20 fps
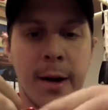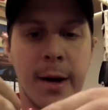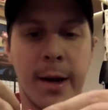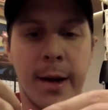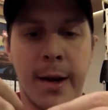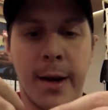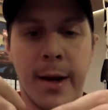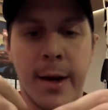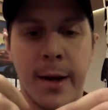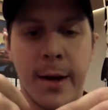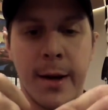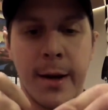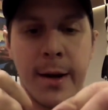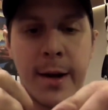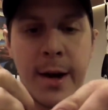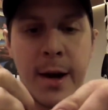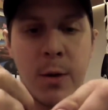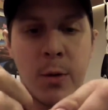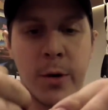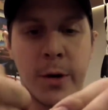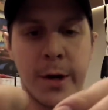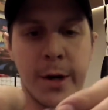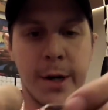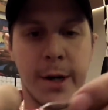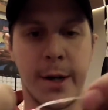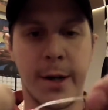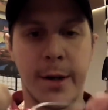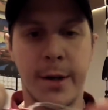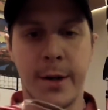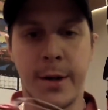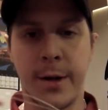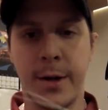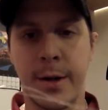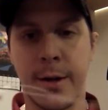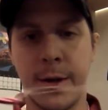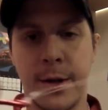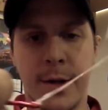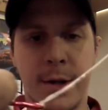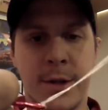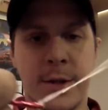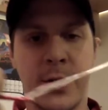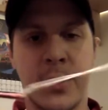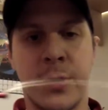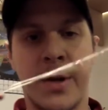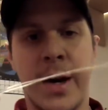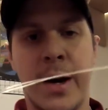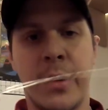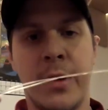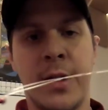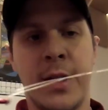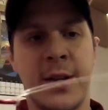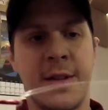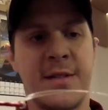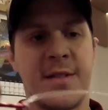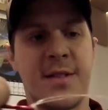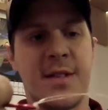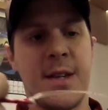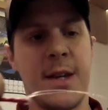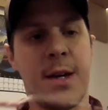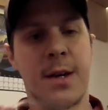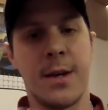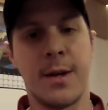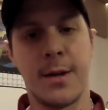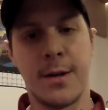And now we're done. So now you can see,